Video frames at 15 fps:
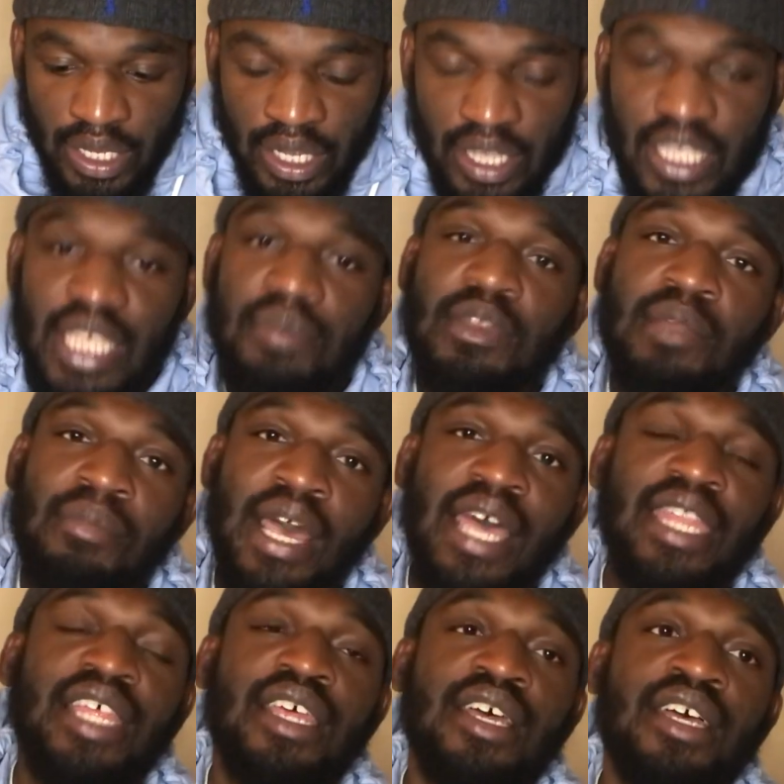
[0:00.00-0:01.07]
keeping in mind
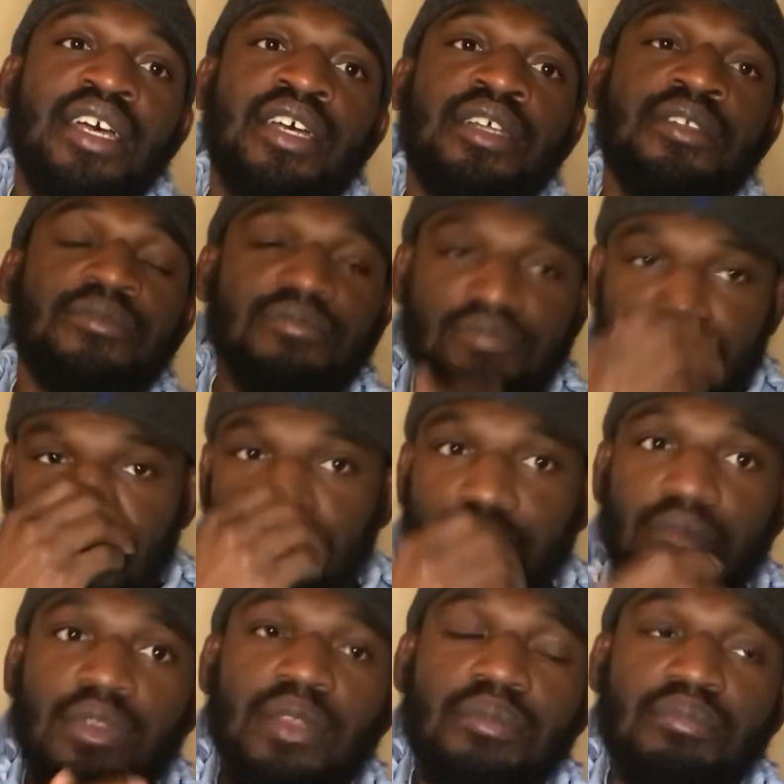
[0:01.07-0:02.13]
that
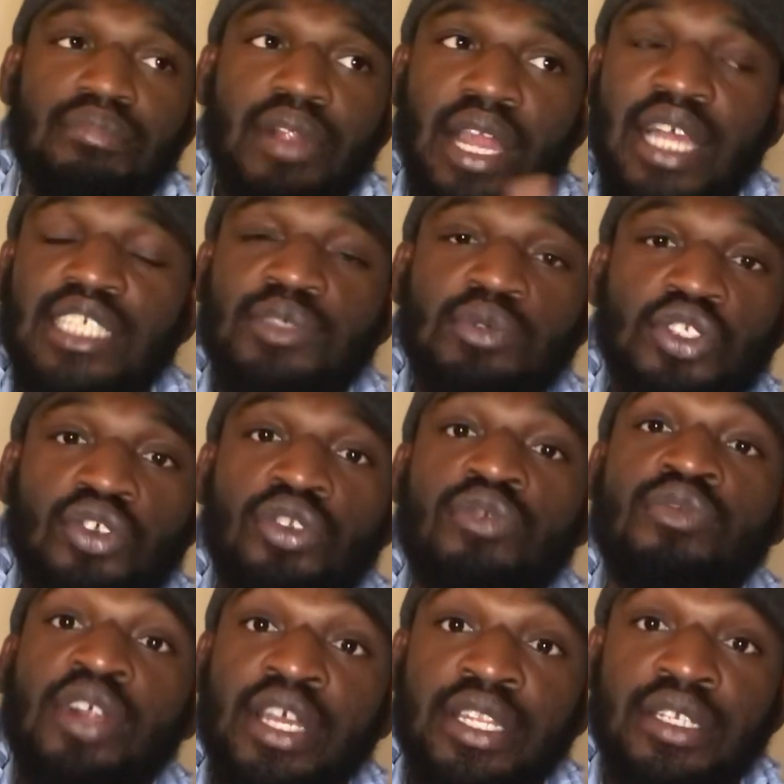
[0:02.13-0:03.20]
Bryce was on the
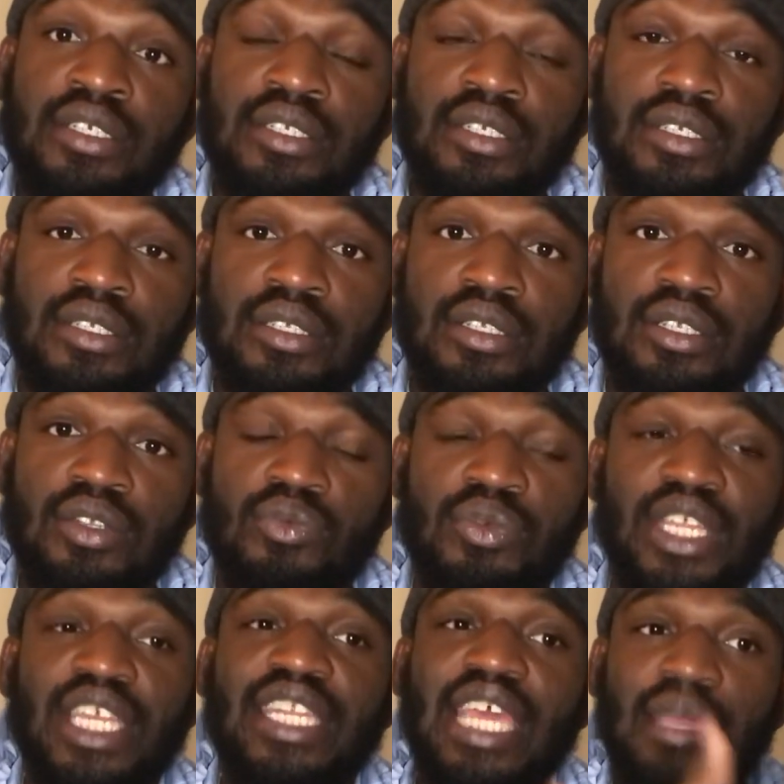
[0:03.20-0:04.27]
run when the
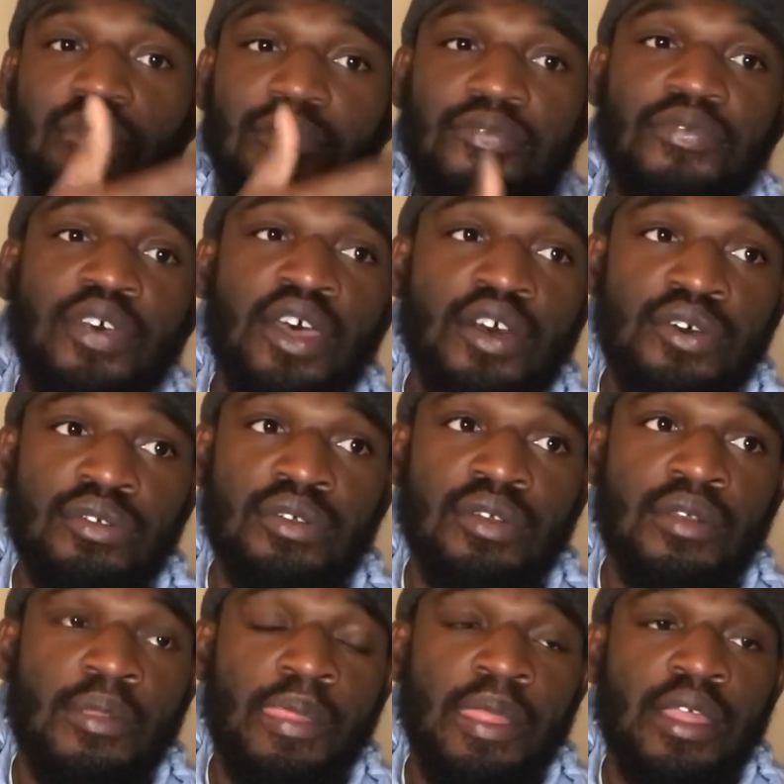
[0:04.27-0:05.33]
indictment fell.
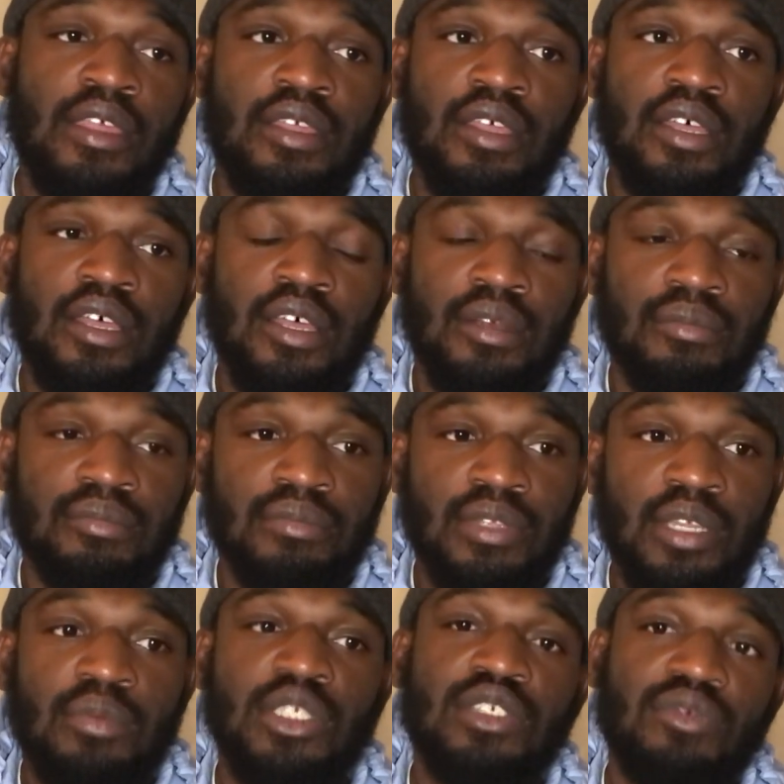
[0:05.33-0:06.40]
He
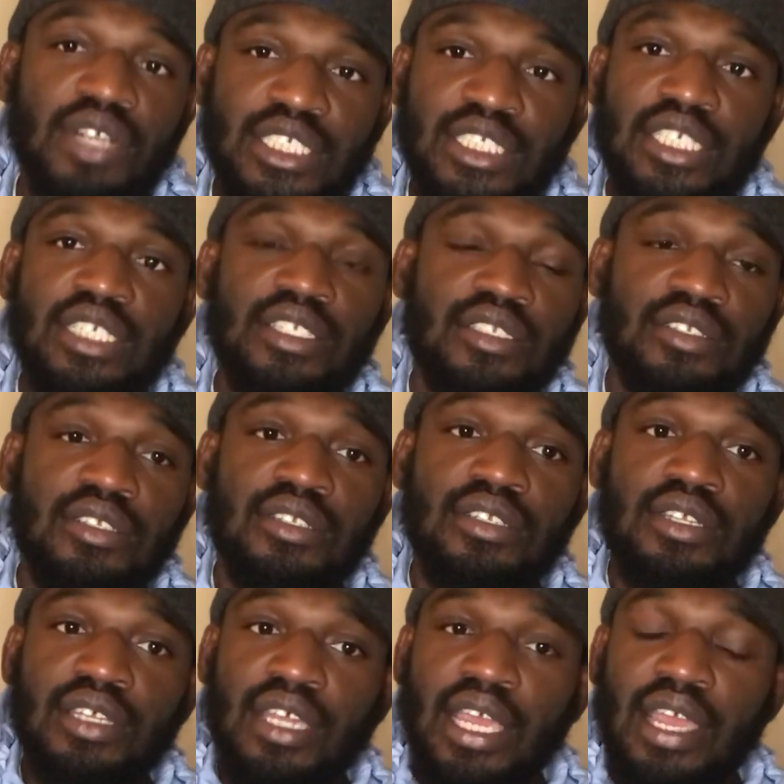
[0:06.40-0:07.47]
was arrested
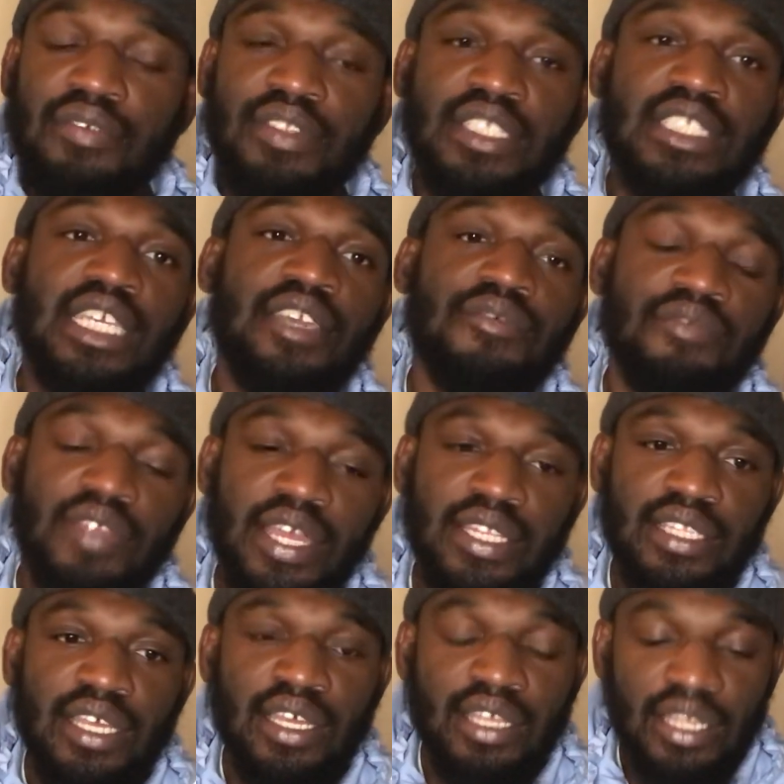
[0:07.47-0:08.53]
after taking flight
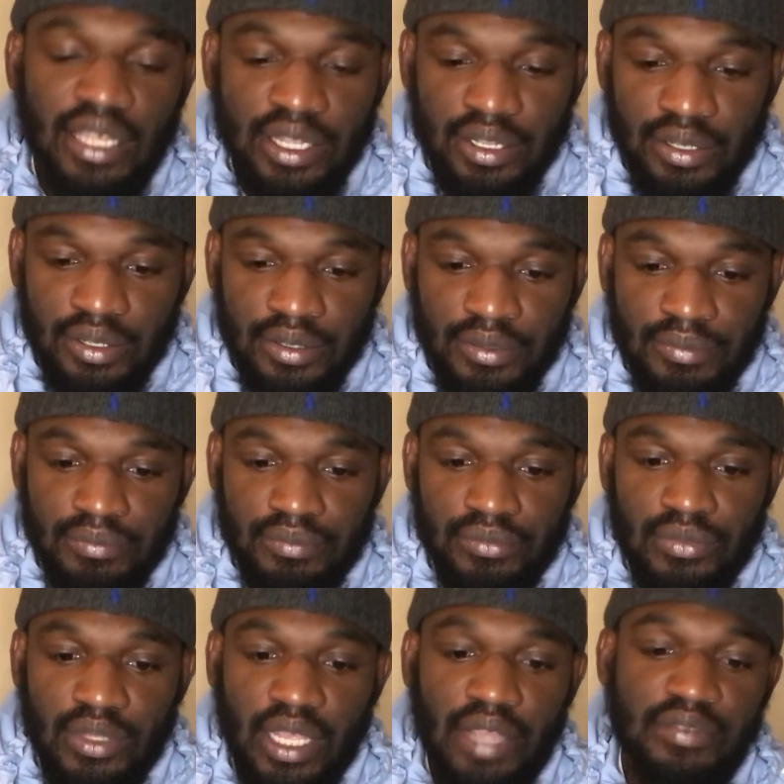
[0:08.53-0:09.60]
to LA
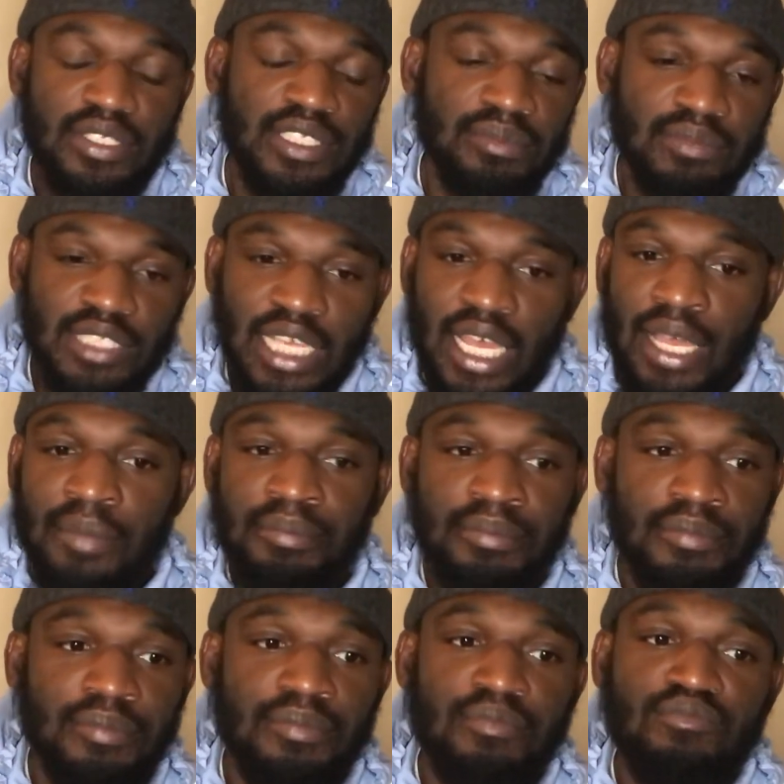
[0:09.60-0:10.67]
after some time.
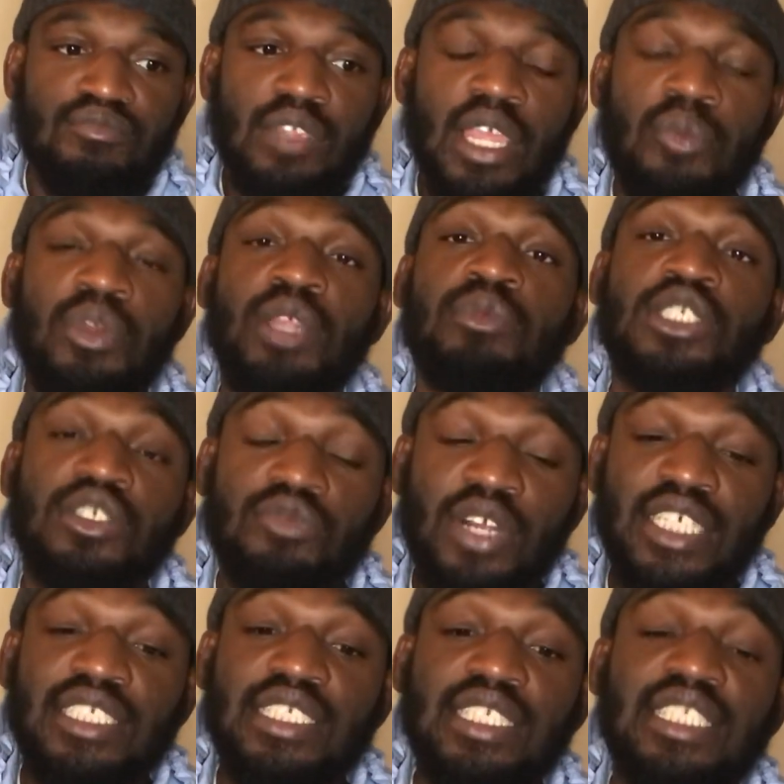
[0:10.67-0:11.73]
And when he was
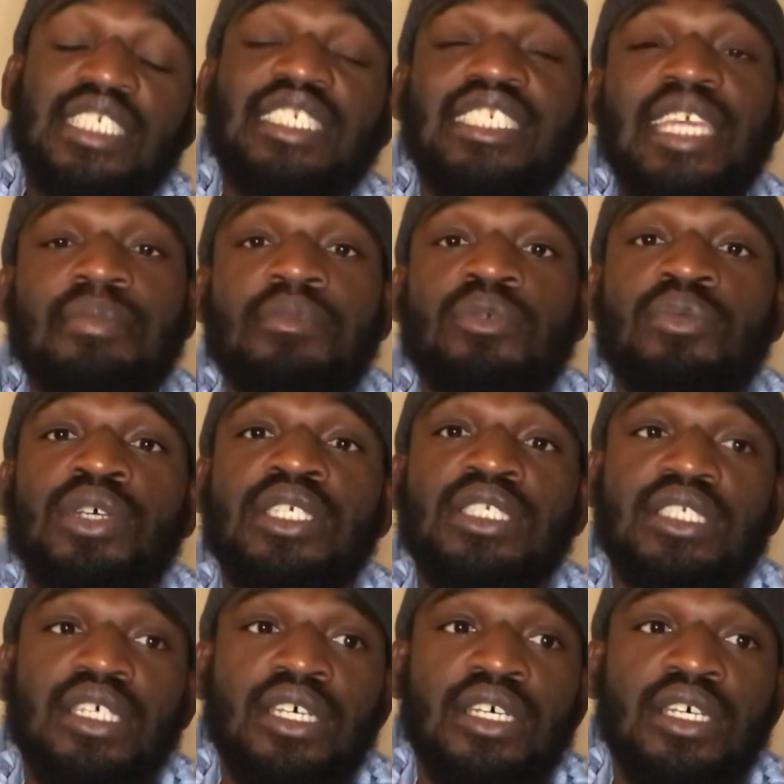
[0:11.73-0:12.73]
arrested, this statement was